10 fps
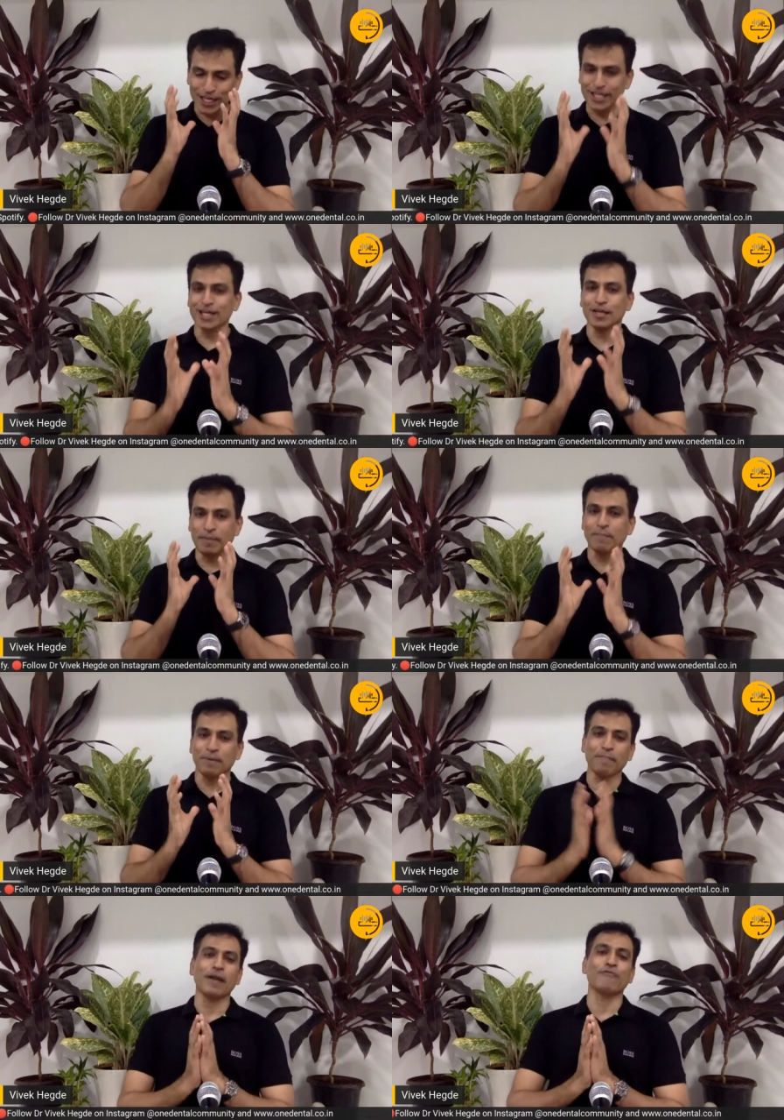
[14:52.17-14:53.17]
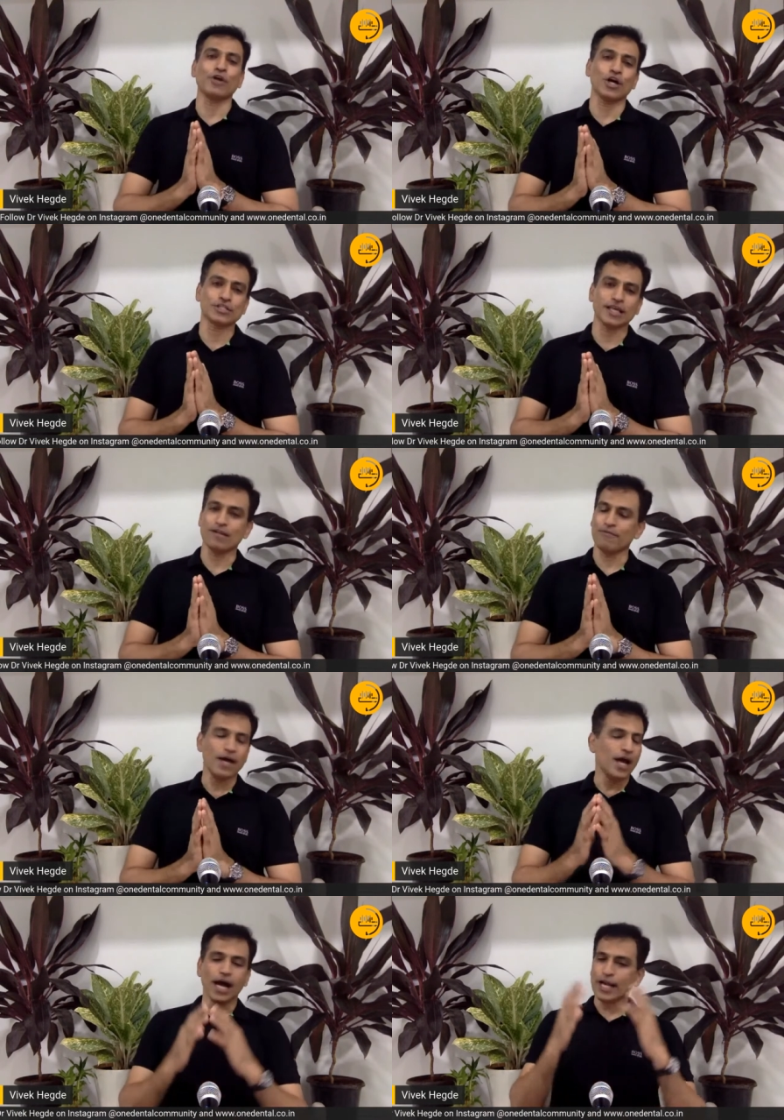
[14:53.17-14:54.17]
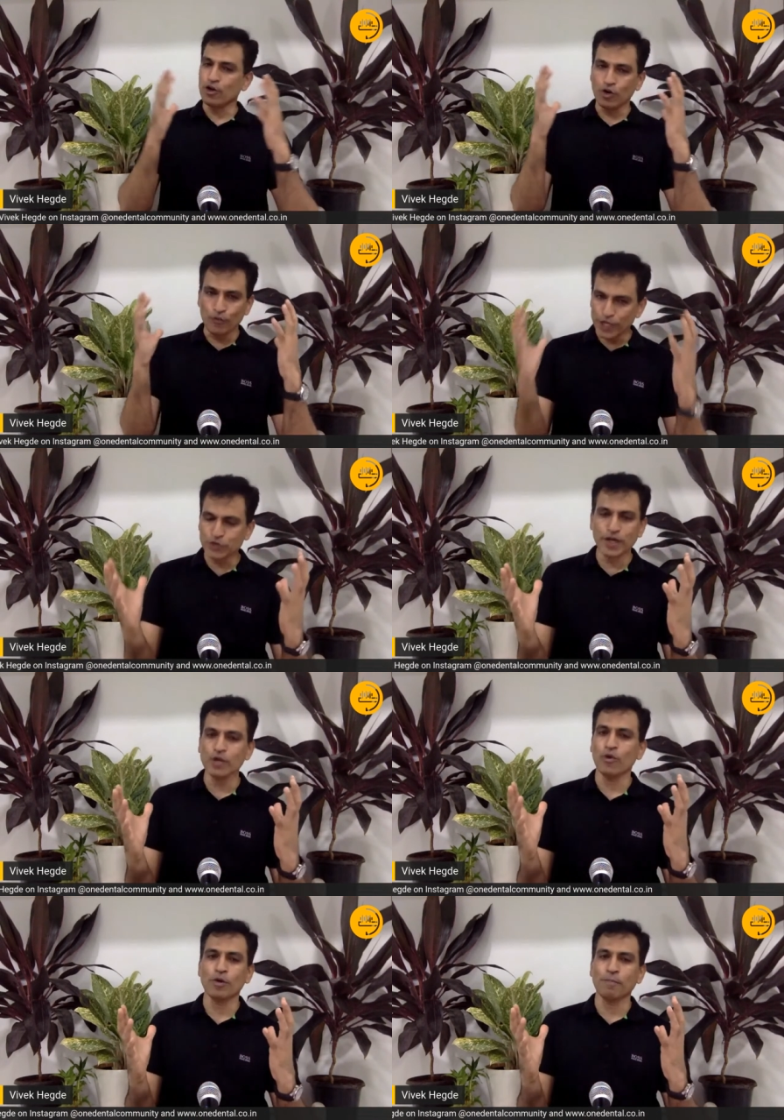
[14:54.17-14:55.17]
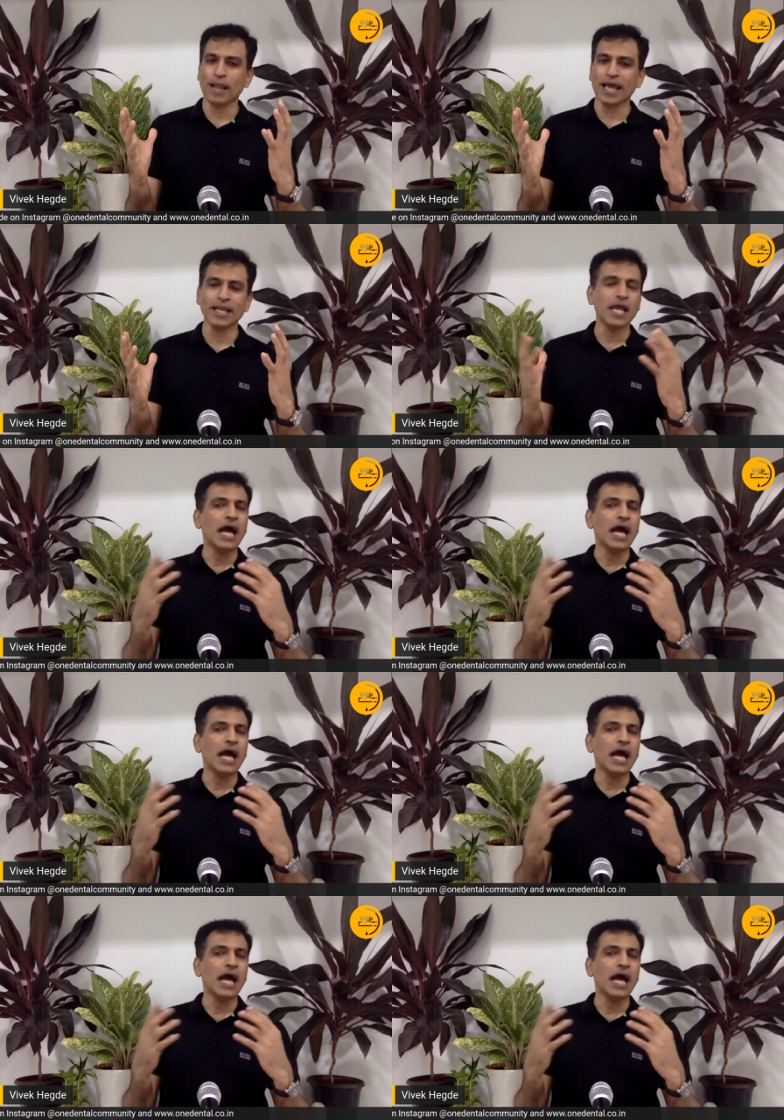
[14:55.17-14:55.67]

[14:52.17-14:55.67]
really be prepared for yourself. I don't know which way you want to plan.